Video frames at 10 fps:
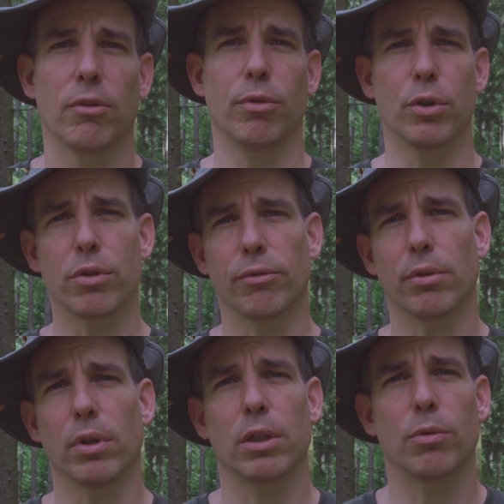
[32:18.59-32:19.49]
First of
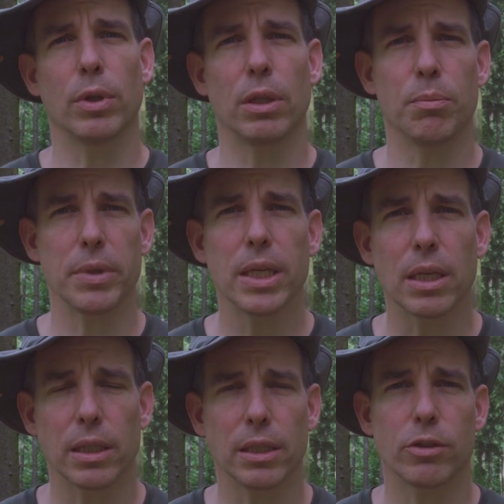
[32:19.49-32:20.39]
all, it will
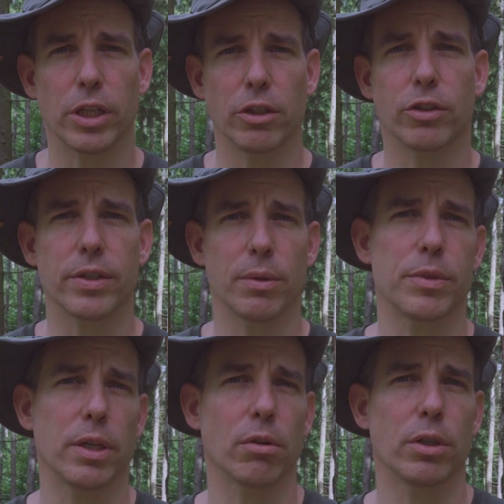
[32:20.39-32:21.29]
immediately change
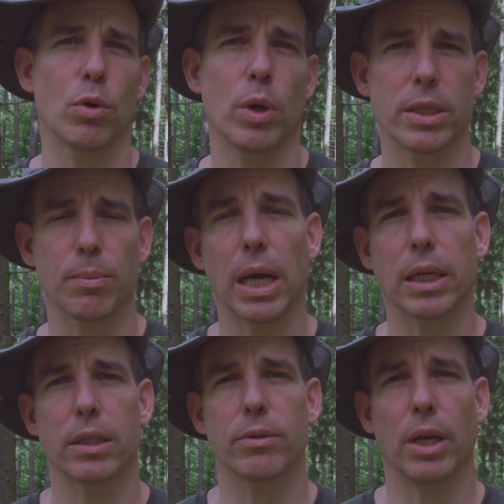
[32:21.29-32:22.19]
something on the US market.